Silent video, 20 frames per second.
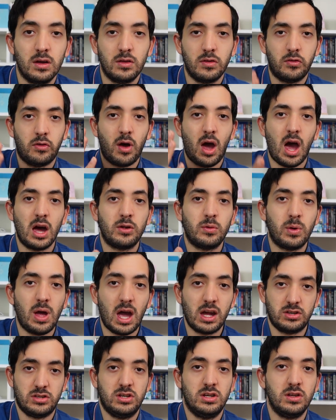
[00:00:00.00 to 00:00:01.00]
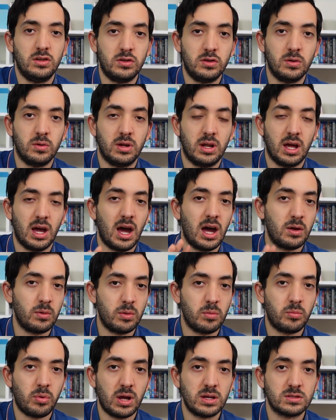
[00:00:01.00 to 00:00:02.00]
So how do we actually do it? How do we
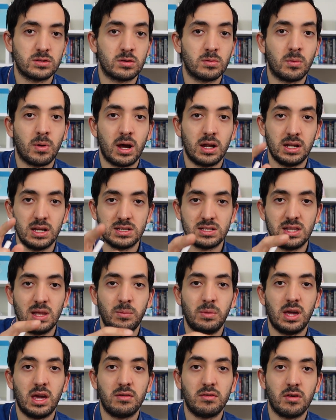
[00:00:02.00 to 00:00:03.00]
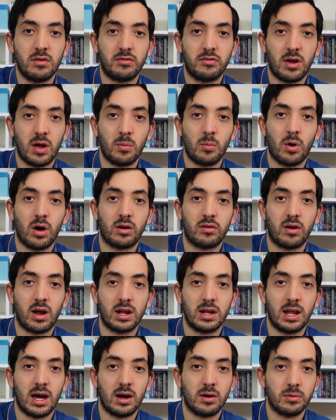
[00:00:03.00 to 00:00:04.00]
brainstorm ideas? Let me give you a framework
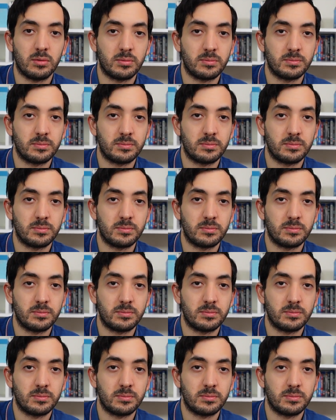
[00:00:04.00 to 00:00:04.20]
right now.